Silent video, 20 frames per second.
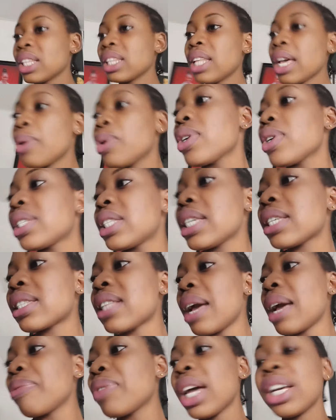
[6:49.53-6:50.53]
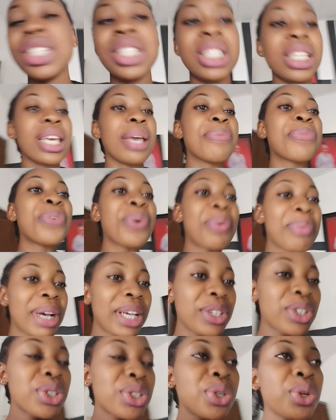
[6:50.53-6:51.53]
there was this time that she came for
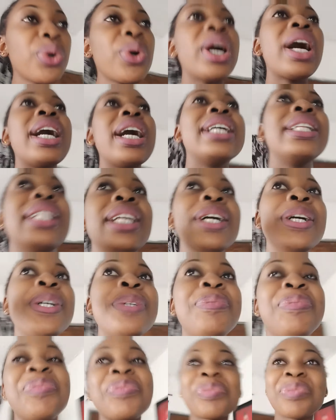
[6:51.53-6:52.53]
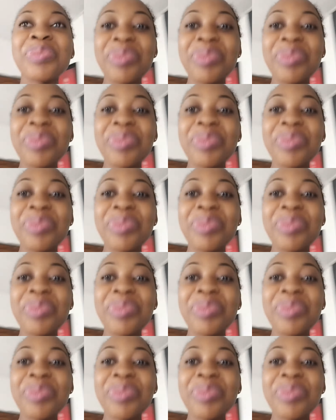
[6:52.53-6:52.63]
my show and